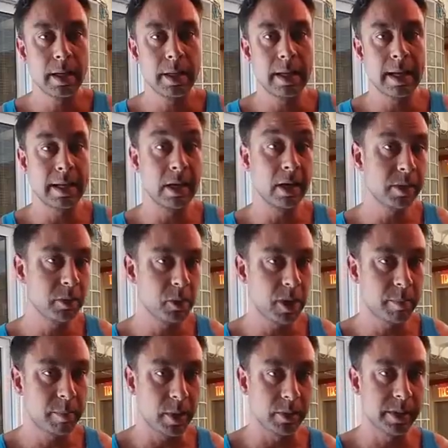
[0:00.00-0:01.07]
had a lot of
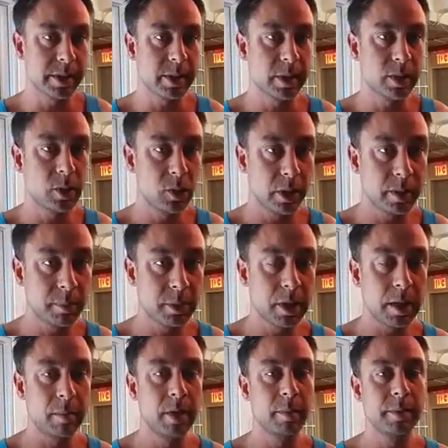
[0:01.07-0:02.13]
dropouts, joint
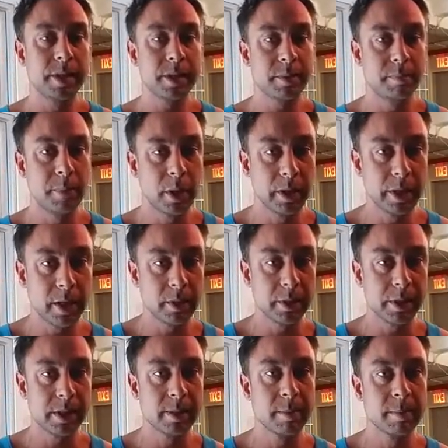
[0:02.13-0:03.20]
problems,
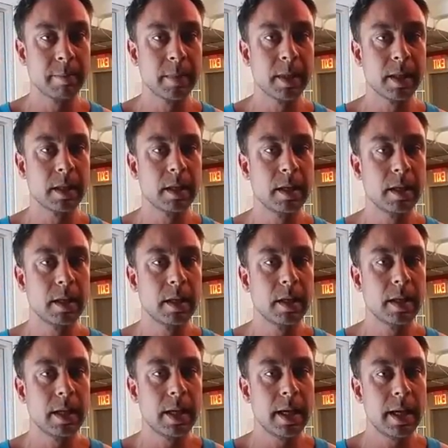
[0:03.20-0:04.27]
burnouts.
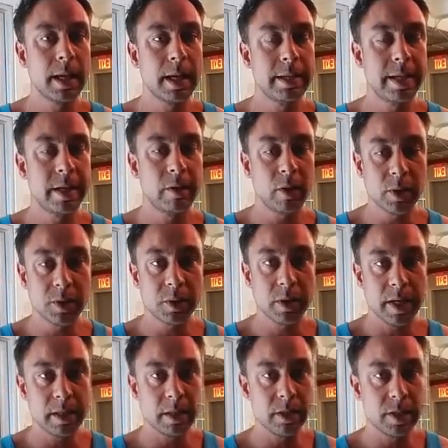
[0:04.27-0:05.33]
They were also
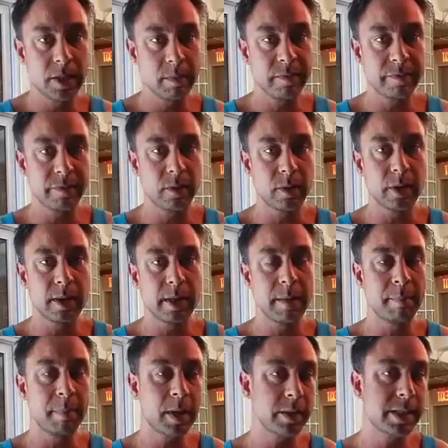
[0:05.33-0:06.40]
in the gym for
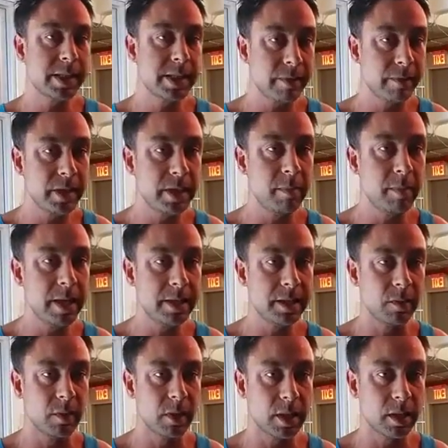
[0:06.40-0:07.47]
about 70 minutes
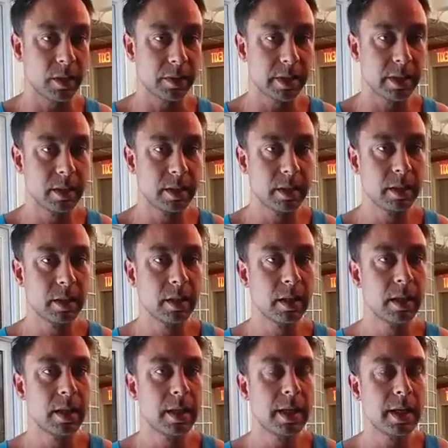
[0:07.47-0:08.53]
a workout.
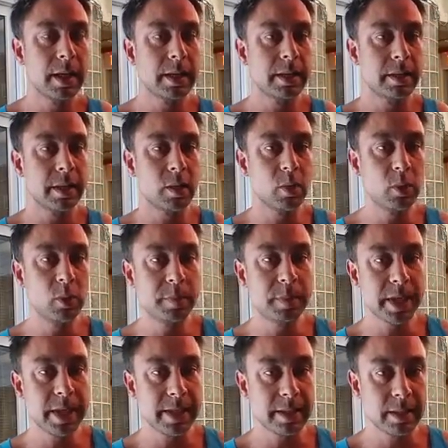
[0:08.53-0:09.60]
The group
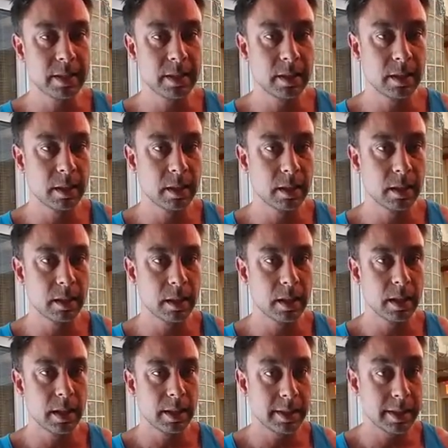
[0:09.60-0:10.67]
that
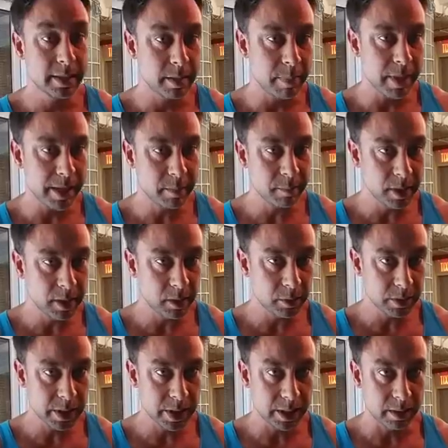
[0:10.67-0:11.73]
did the bodybuilding
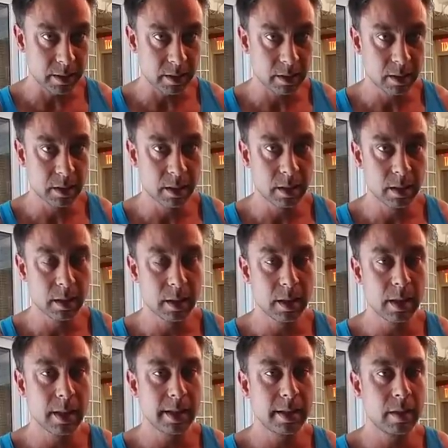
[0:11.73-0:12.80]
routine
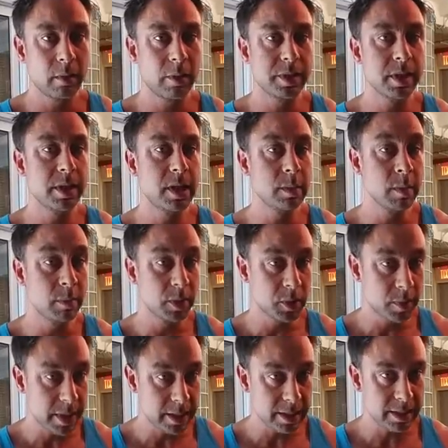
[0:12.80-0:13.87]
was in the gym about
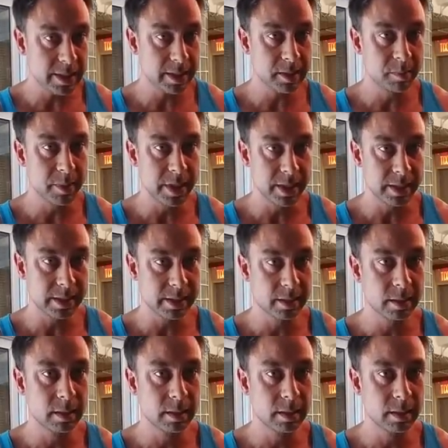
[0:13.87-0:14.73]
26 minutes.